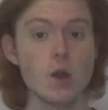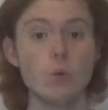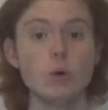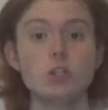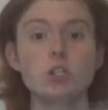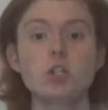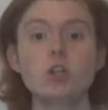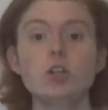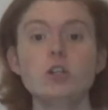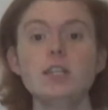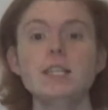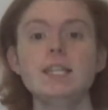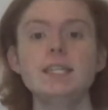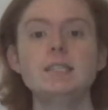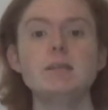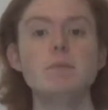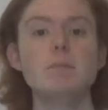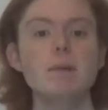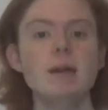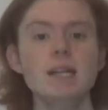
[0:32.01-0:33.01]
which could
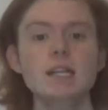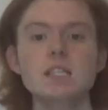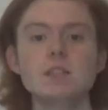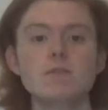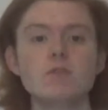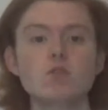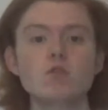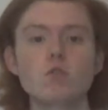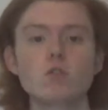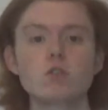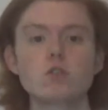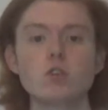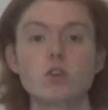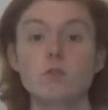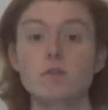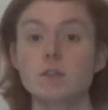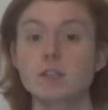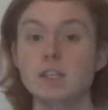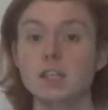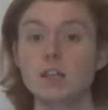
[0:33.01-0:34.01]
lead to many different
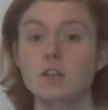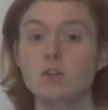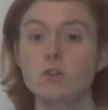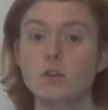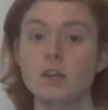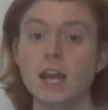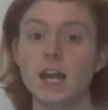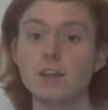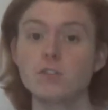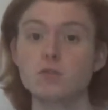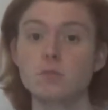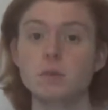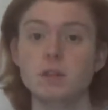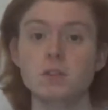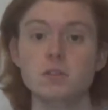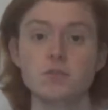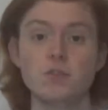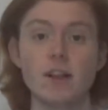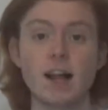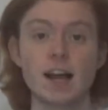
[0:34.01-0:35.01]
crossovers, including Ezra
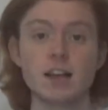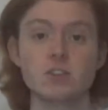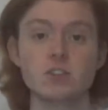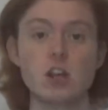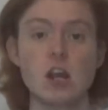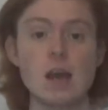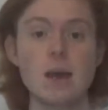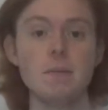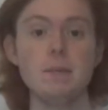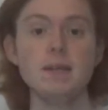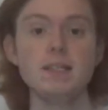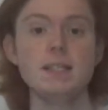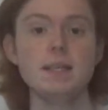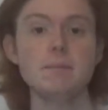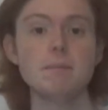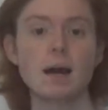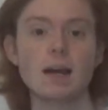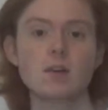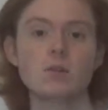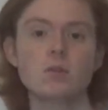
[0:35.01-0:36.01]
Miller's Flash
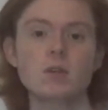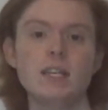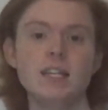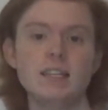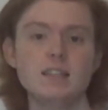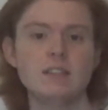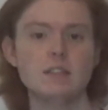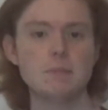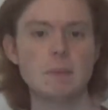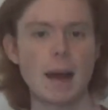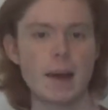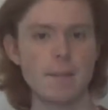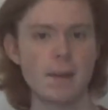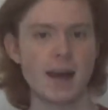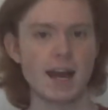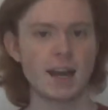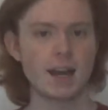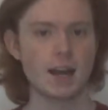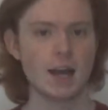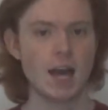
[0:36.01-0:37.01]
meeting Michael Keaton's
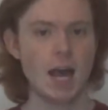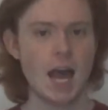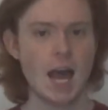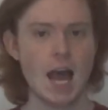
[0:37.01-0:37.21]
Batman.